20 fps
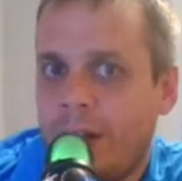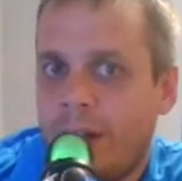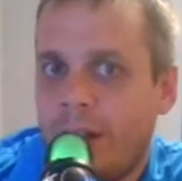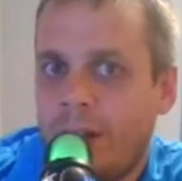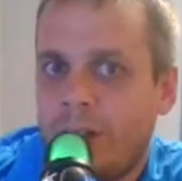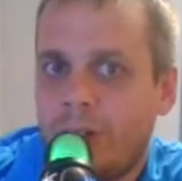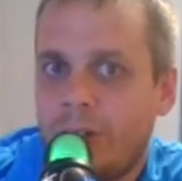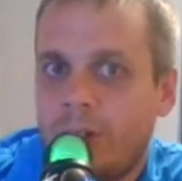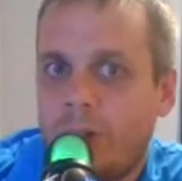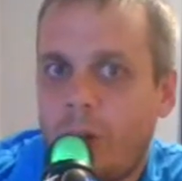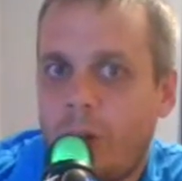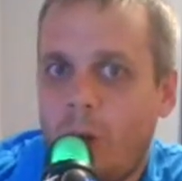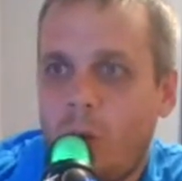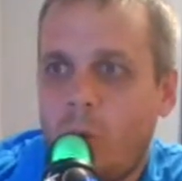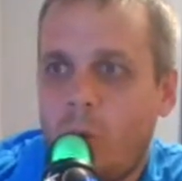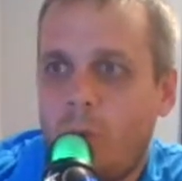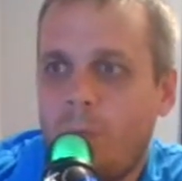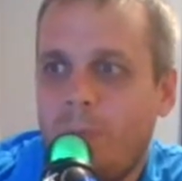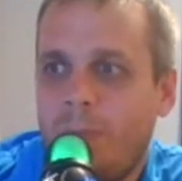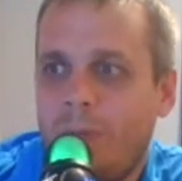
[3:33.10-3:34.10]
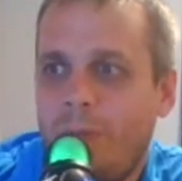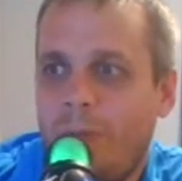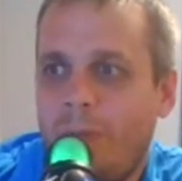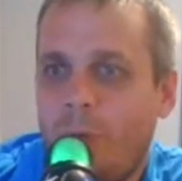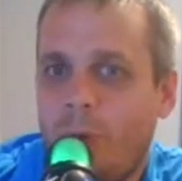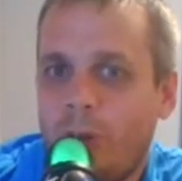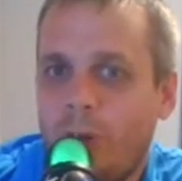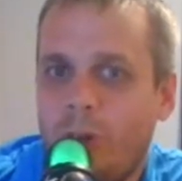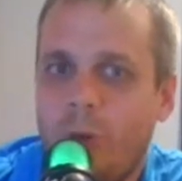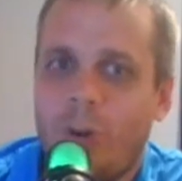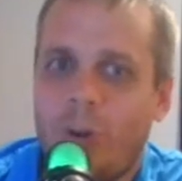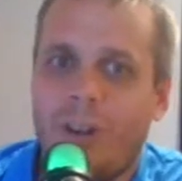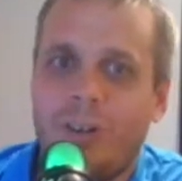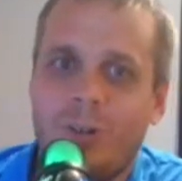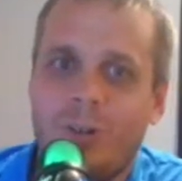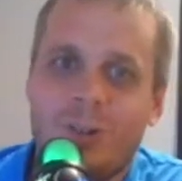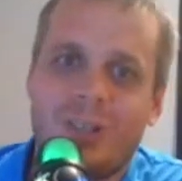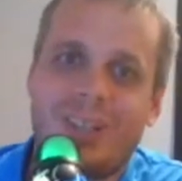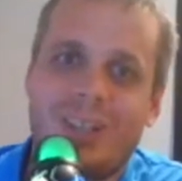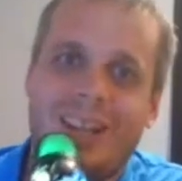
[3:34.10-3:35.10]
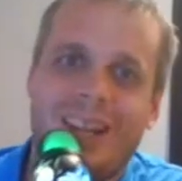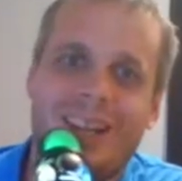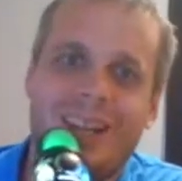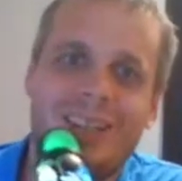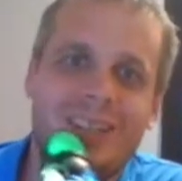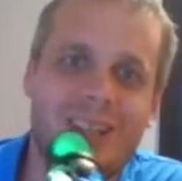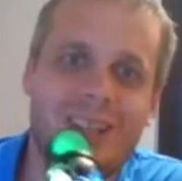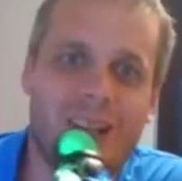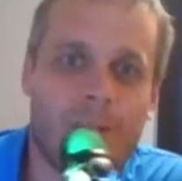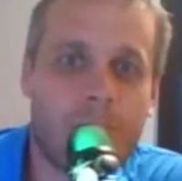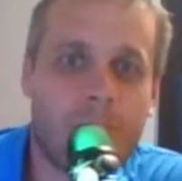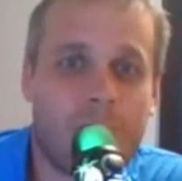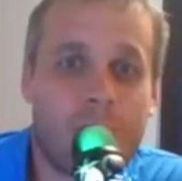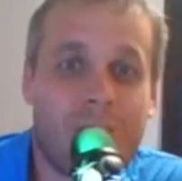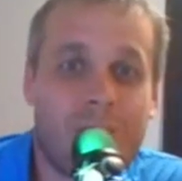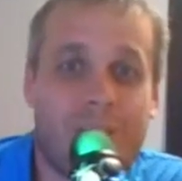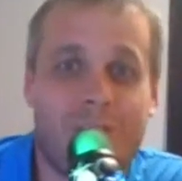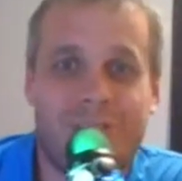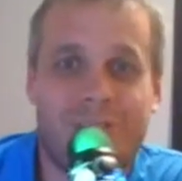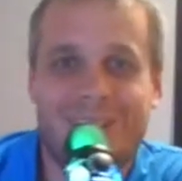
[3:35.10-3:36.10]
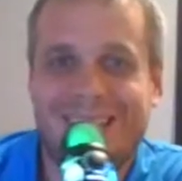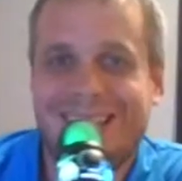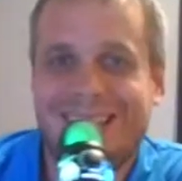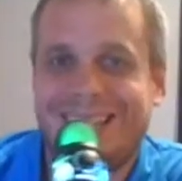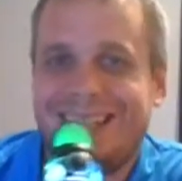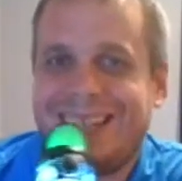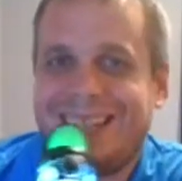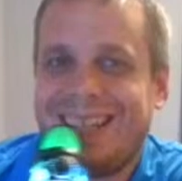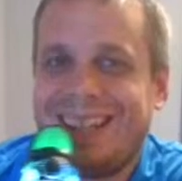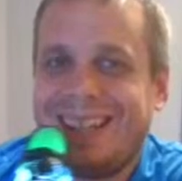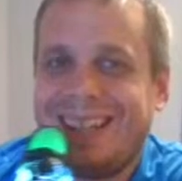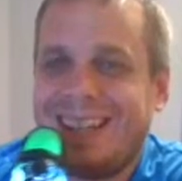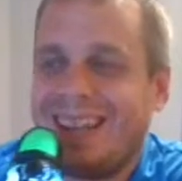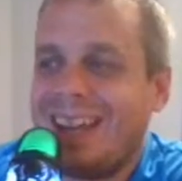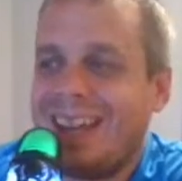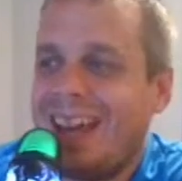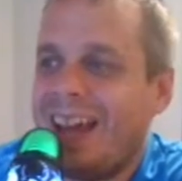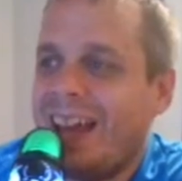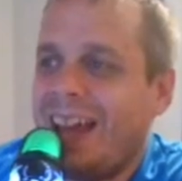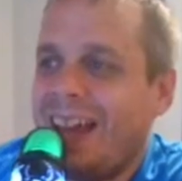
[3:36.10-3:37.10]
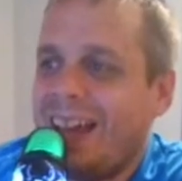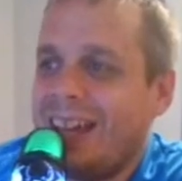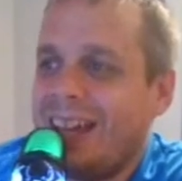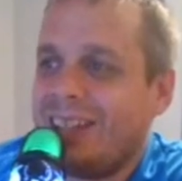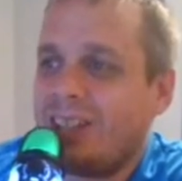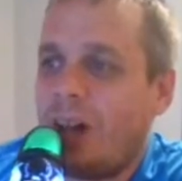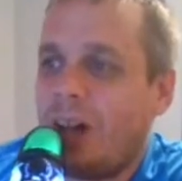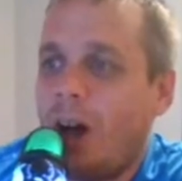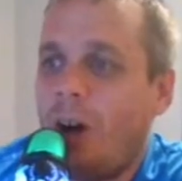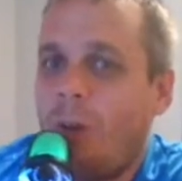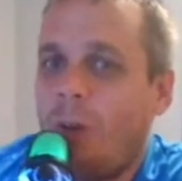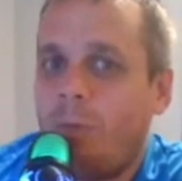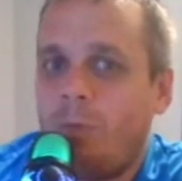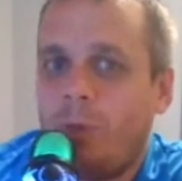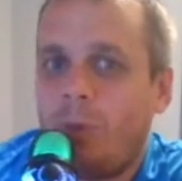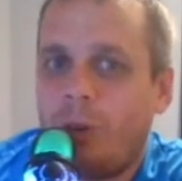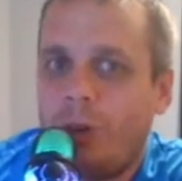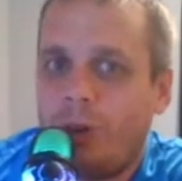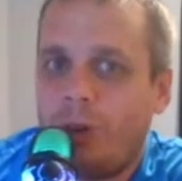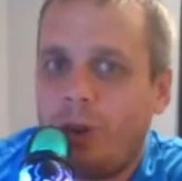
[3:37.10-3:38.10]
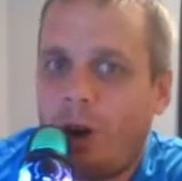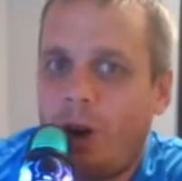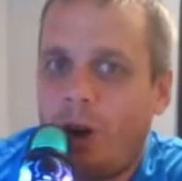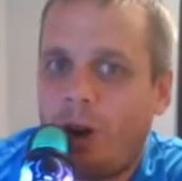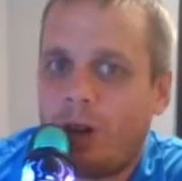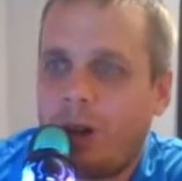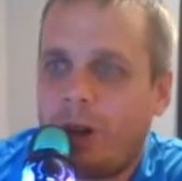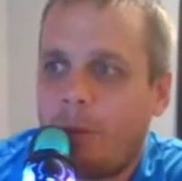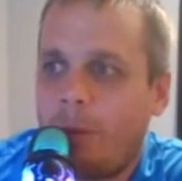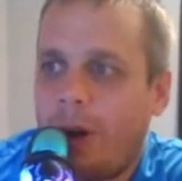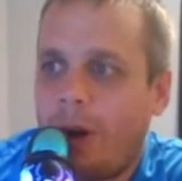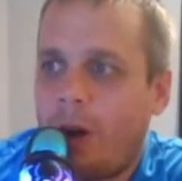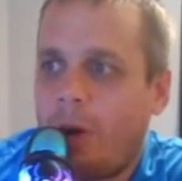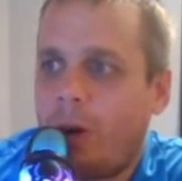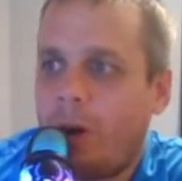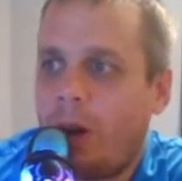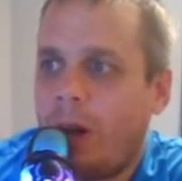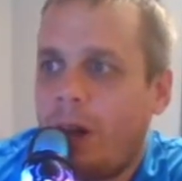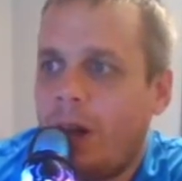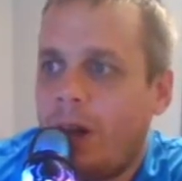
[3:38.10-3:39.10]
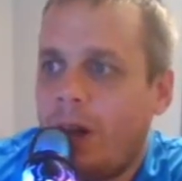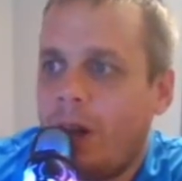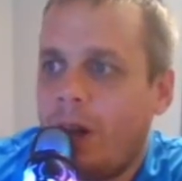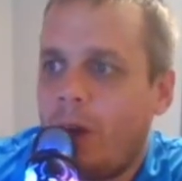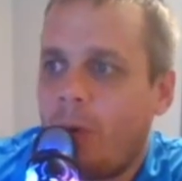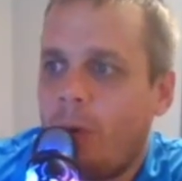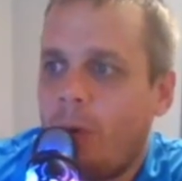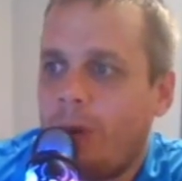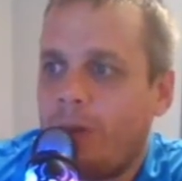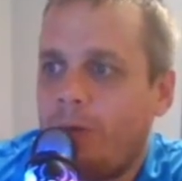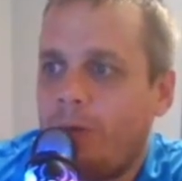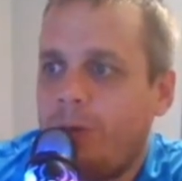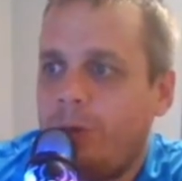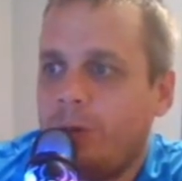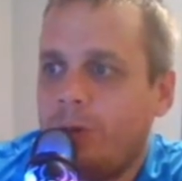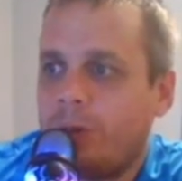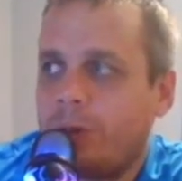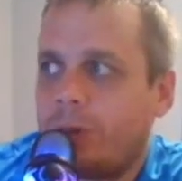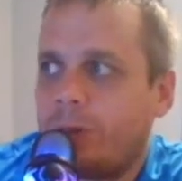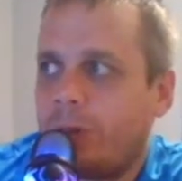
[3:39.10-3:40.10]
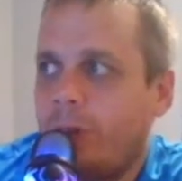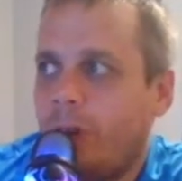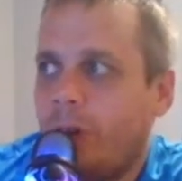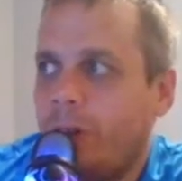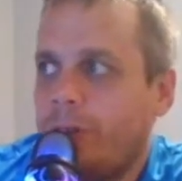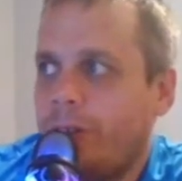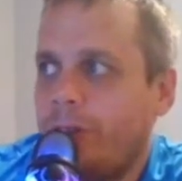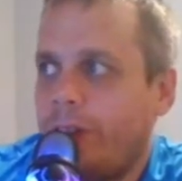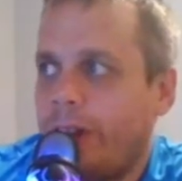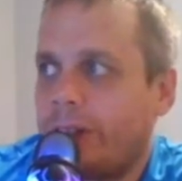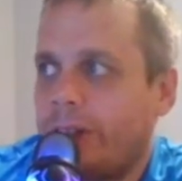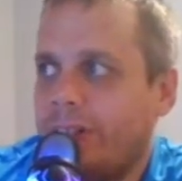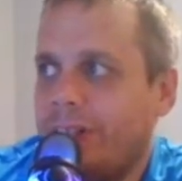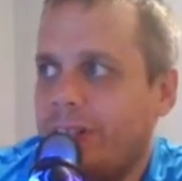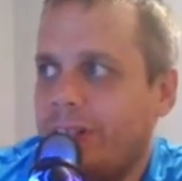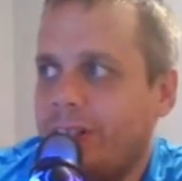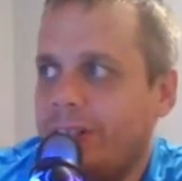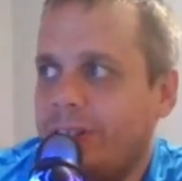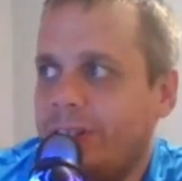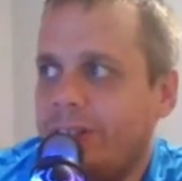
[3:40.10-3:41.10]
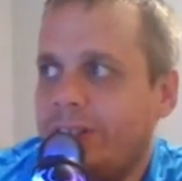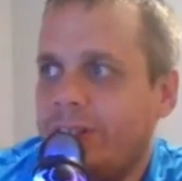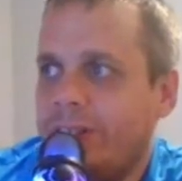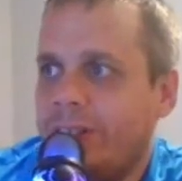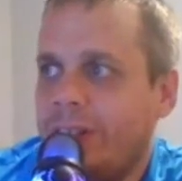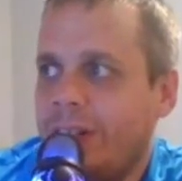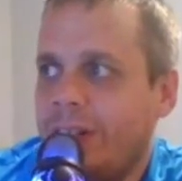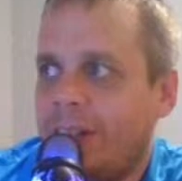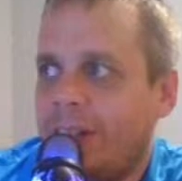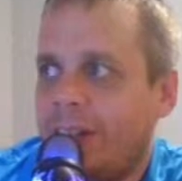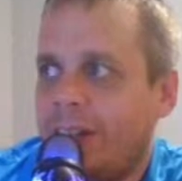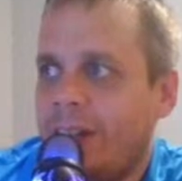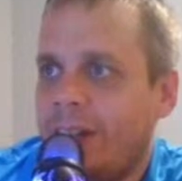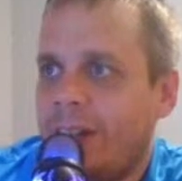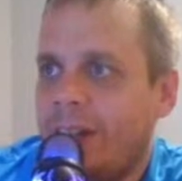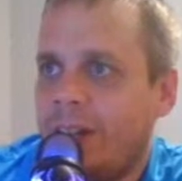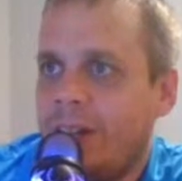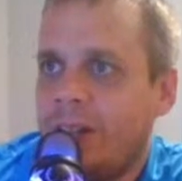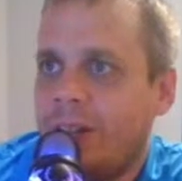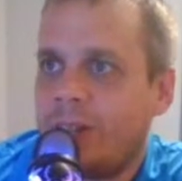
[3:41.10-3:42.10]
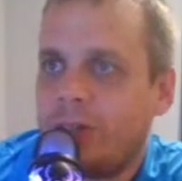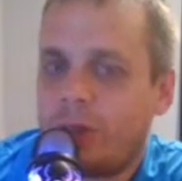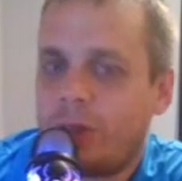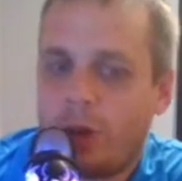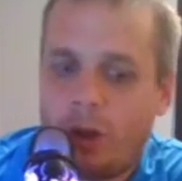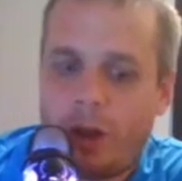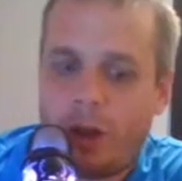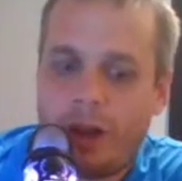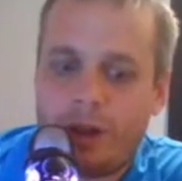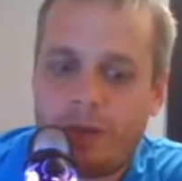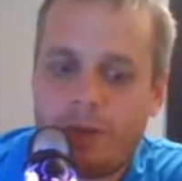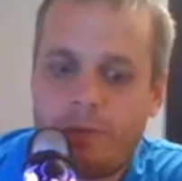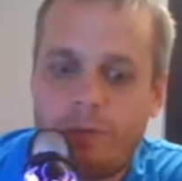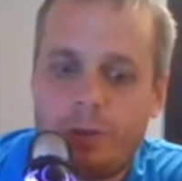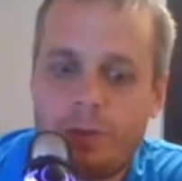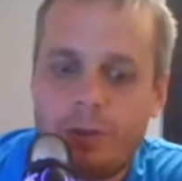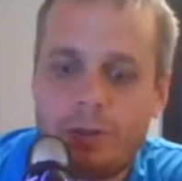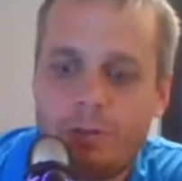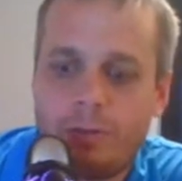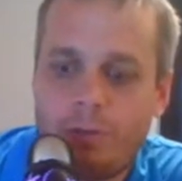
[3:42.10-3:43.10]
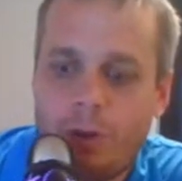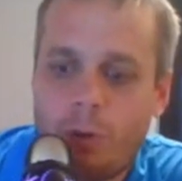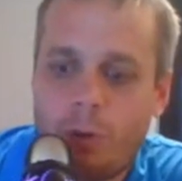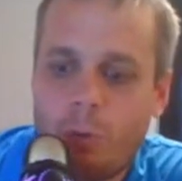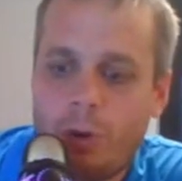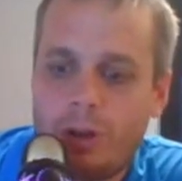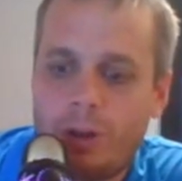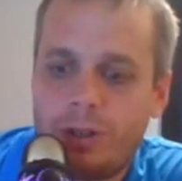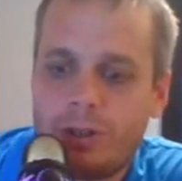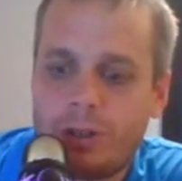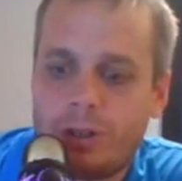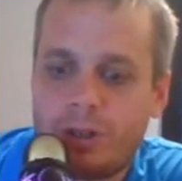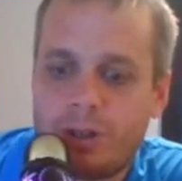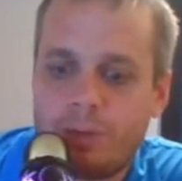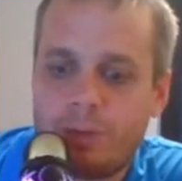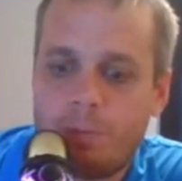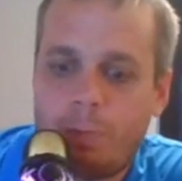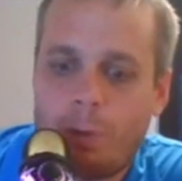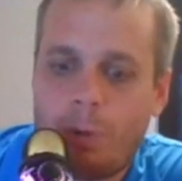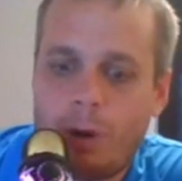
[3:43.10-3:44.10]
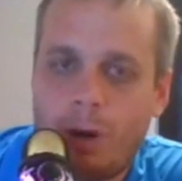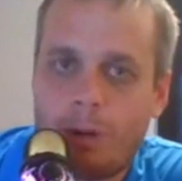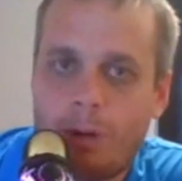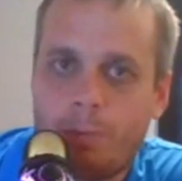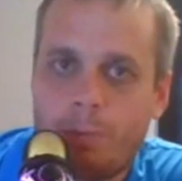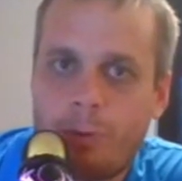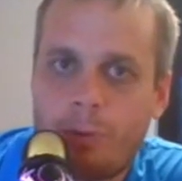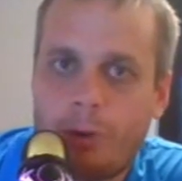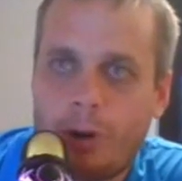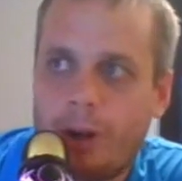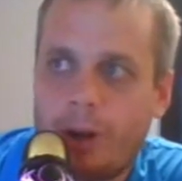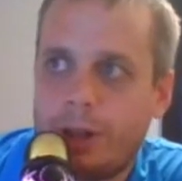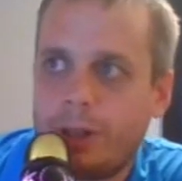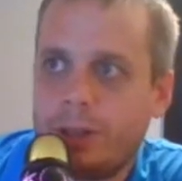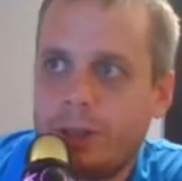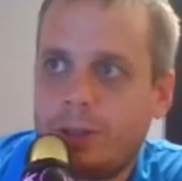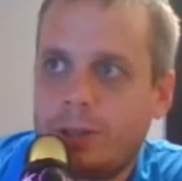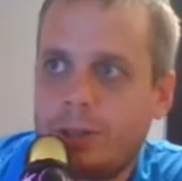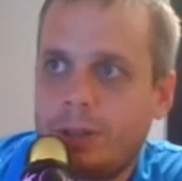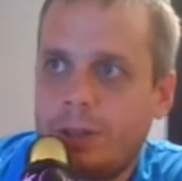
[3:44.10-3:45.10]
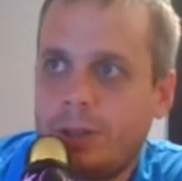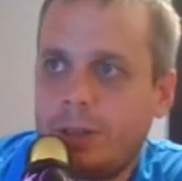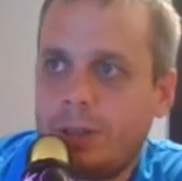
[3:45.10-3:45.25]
So before you understand chapter 17, it is helpful to talk about what a futures contract is. So, like, first of all, what is a spot price?